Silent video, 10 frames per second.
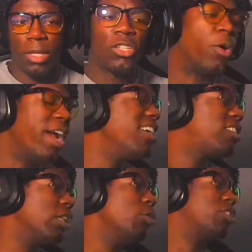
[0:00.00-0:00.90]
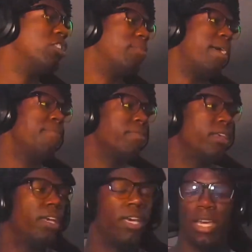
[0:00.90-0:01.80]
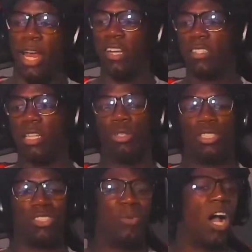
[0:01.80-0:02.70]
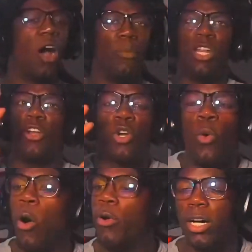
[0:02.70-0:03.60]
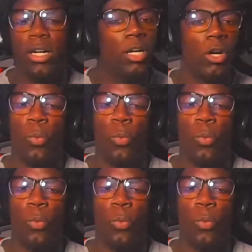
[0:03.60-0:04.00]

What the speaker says: So here's solutions, man. Here's solutions. We know the quota.